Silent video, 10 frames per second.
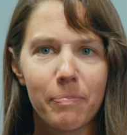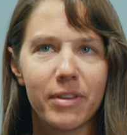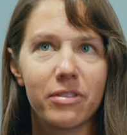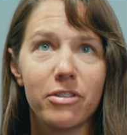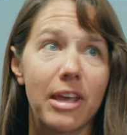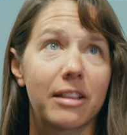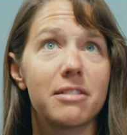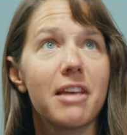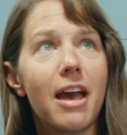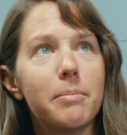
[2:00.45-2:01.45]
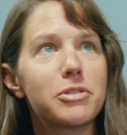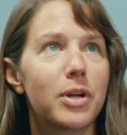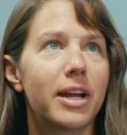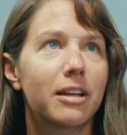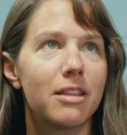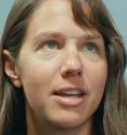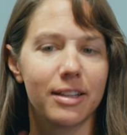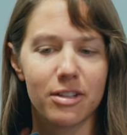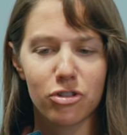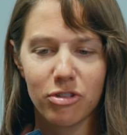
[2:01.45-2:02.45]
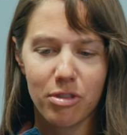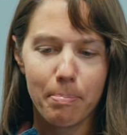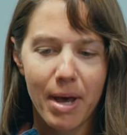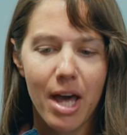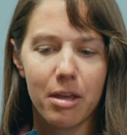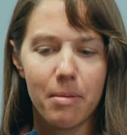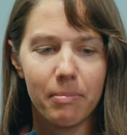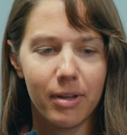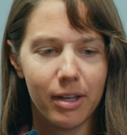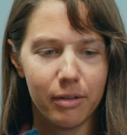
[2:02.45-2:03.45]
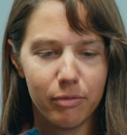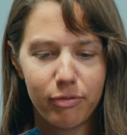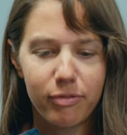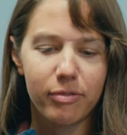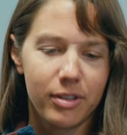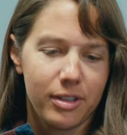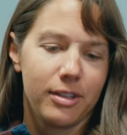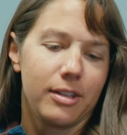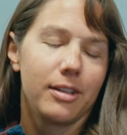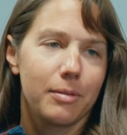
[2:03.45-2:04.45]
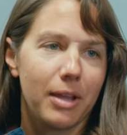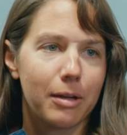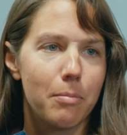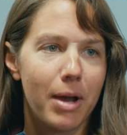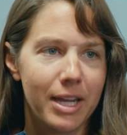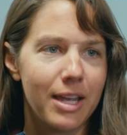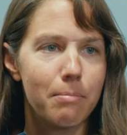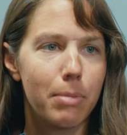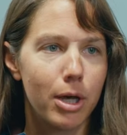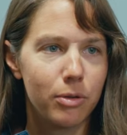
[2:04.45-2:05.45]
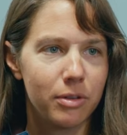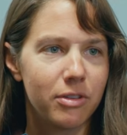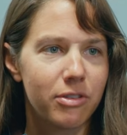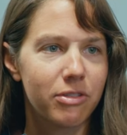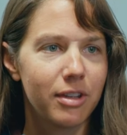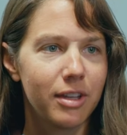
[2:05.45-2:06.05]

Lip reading: this is like this abstract thing that's just the bottom of my hip bones.